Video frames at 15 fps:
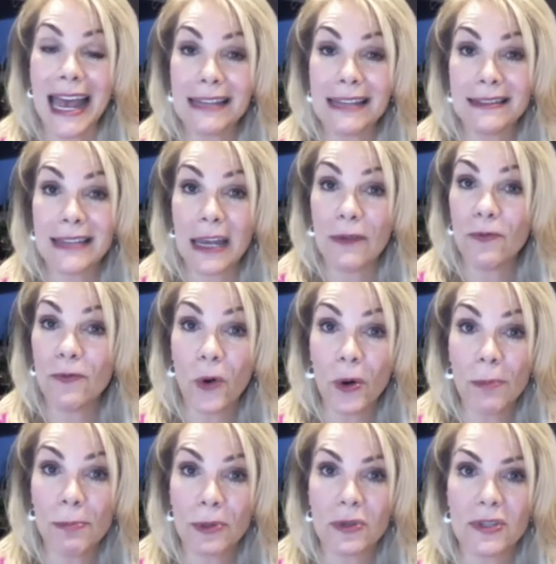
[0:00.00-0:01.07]
at say
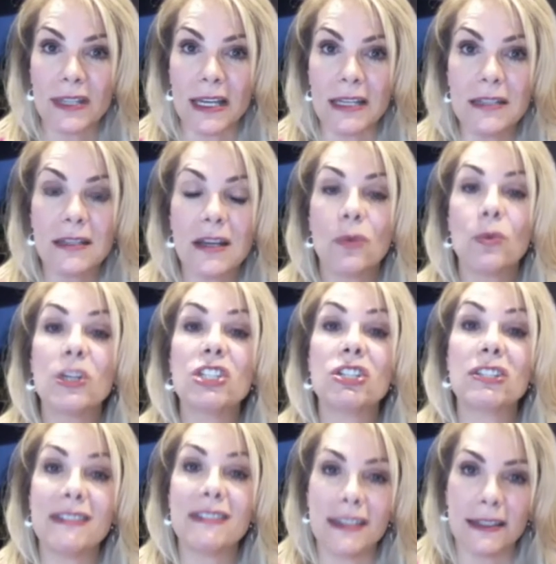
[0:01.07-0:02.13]
4%, which
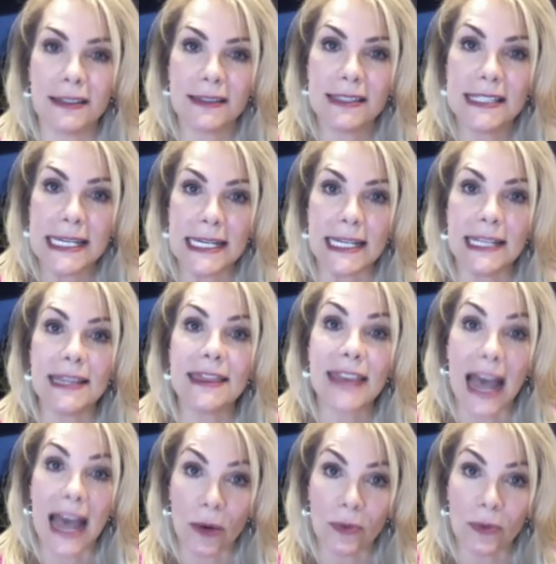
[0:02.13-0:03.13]
is $16,000.